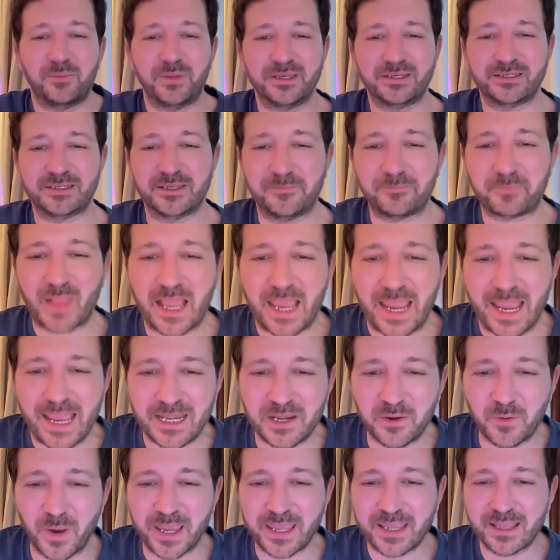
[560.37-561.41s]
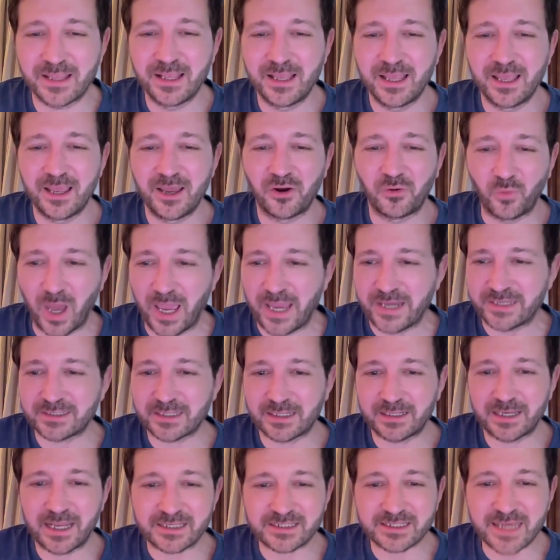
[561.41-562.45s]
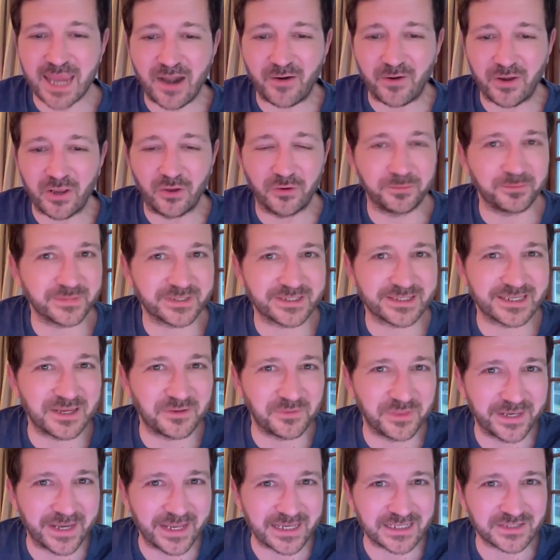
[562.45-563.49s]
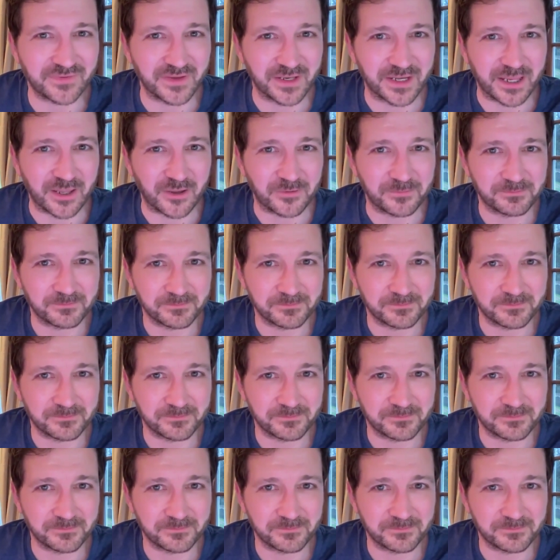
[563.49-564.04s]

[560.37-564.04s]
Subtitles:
But anyway, right, let's carry on. See you in the next video.